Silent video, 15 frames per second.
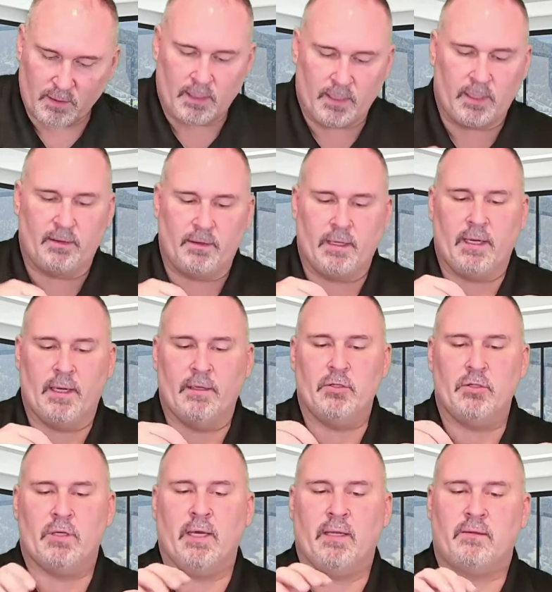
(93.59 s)
And then
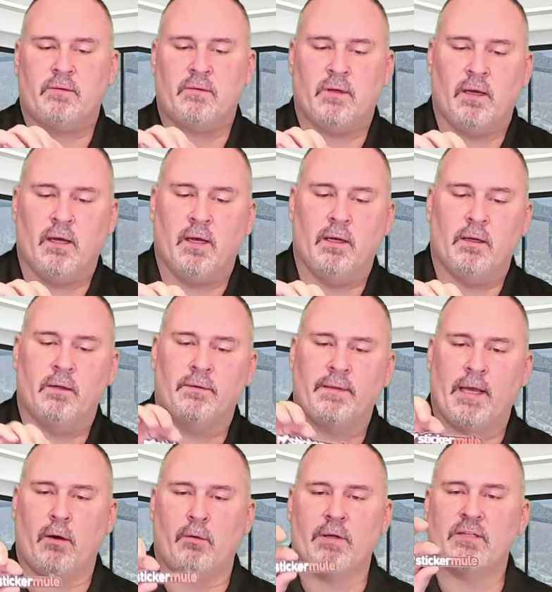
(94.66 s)
you get, they
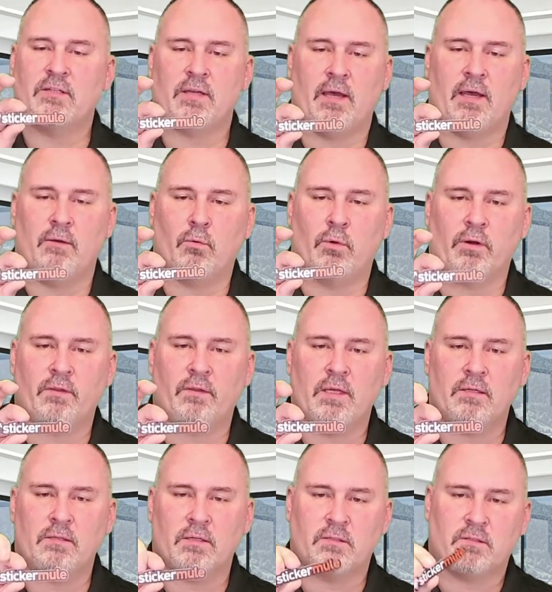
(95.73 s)
always send one of
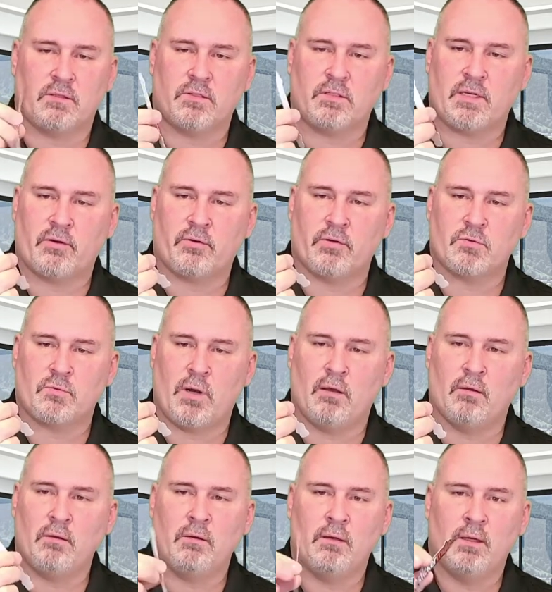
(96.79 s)
these. This is a sticker as
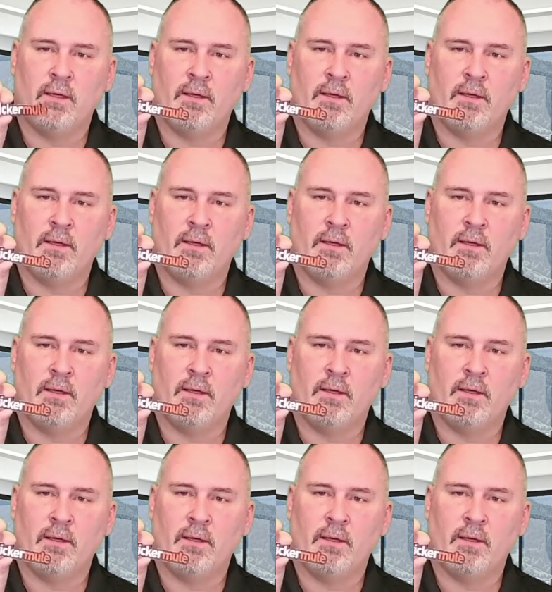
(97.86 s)
well.